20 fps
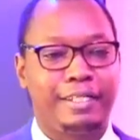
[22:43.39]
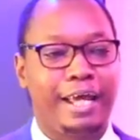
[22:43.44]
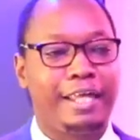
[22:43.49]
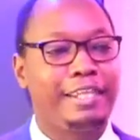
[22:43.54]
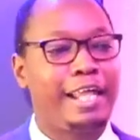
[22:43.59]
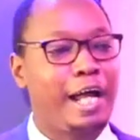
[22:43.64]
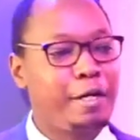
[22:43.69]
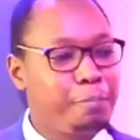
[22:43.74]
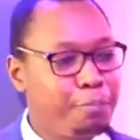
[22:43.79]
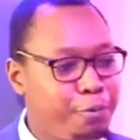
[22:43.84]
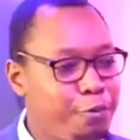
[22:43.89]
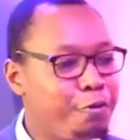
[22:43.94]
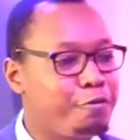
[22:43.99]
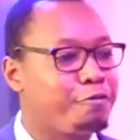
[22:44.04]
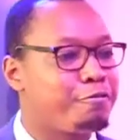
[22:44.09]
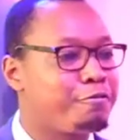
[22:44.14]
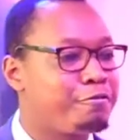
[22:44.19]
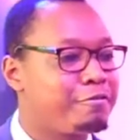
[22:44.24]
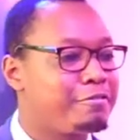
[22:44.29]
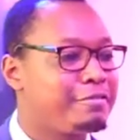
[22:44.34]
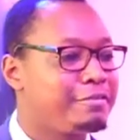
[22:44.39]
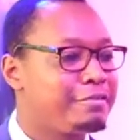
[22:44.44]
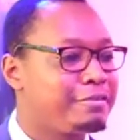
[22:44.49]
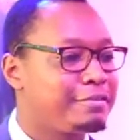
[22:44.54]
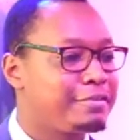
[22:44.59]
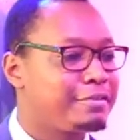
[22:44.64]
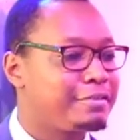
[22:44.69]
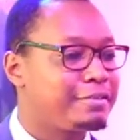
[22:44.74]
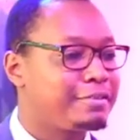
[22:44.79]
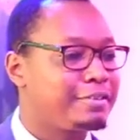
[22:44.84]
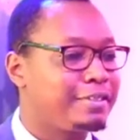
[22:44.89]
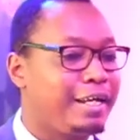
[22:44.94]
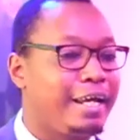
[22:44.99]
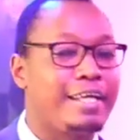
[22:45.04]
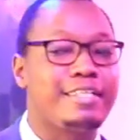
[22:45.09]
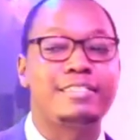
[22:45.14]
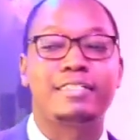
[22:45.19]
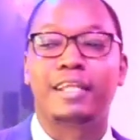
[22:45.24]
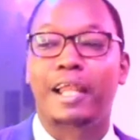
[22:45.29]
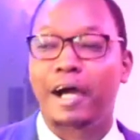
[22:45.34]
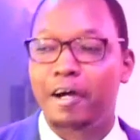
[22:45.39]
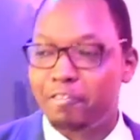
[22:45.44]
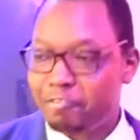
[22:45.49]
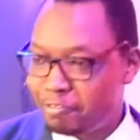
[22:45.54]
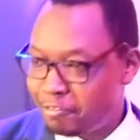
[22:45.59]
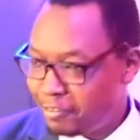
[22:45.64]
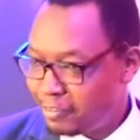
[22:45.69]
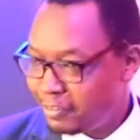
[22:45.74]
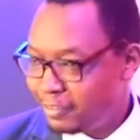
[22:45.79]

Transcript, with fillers: And that proof is love.